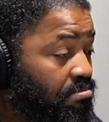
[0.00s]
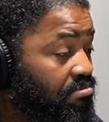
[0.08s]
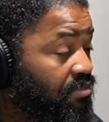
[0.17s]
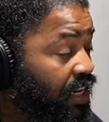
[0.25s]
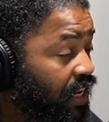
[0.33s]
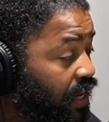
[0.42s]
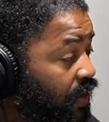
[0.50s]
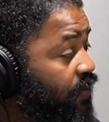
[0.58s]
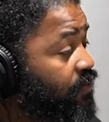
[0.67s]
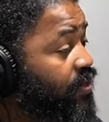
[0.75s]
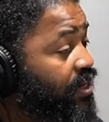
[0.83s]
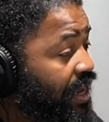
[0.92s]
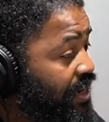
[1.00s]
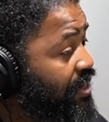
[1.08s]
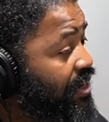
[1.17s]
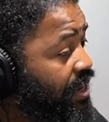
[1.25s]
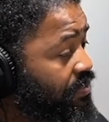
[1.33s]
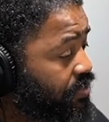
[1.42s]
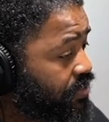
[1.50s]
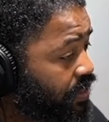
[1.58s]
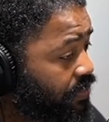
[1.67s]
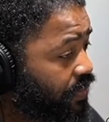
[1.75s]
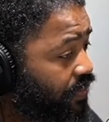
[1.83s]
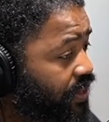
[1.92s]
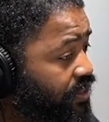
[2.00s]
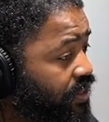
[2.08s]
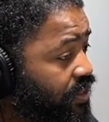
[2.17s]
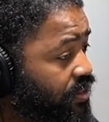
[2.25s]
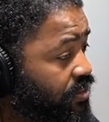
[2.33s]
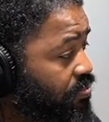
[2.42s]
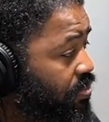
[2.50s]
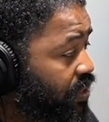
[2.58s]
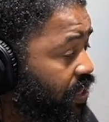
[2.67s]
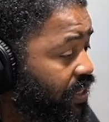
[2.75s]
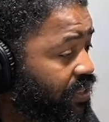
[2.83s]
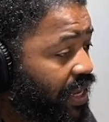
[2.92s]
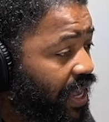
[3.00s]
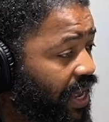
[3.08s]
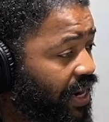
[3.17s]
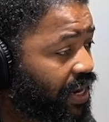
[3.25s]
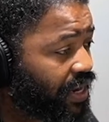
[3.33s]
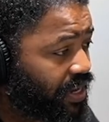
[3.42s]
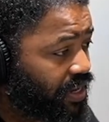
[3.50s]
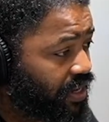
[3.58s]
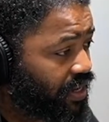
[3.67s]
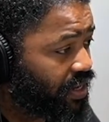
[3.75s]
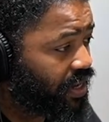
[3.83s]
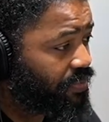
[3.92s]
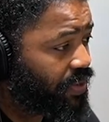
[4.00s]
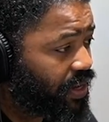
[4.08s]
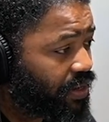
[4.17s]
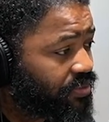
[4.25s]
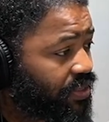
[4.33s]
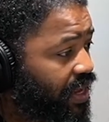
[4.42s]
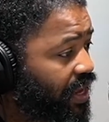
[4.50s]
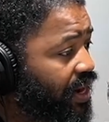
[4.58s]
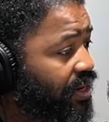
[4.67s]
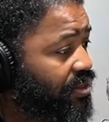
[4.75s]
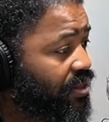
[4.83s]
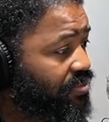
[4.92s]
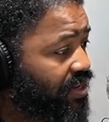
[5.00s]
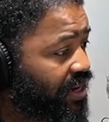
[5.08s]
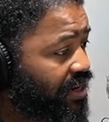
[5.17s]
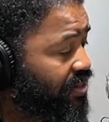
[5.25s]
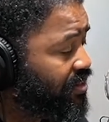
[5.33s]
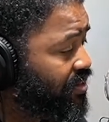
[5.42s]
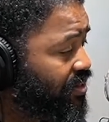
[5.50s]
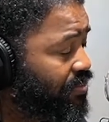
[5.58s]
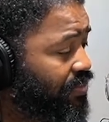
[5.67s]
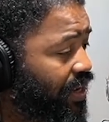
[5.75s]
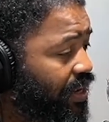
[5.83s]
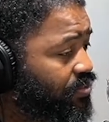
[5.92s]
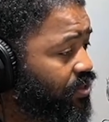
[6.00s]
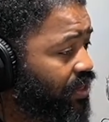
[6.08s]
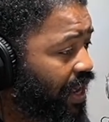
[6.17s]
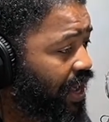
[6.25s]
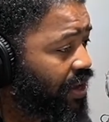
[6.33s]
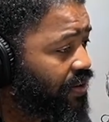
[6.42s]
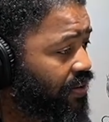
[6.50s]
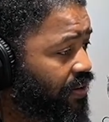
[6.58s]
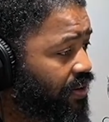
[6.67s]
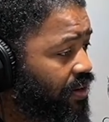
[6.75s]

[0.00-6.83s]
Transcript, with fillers: Love 99% of my residents, but it's a headache. It becomes a headache some days, and sometimes you're tired.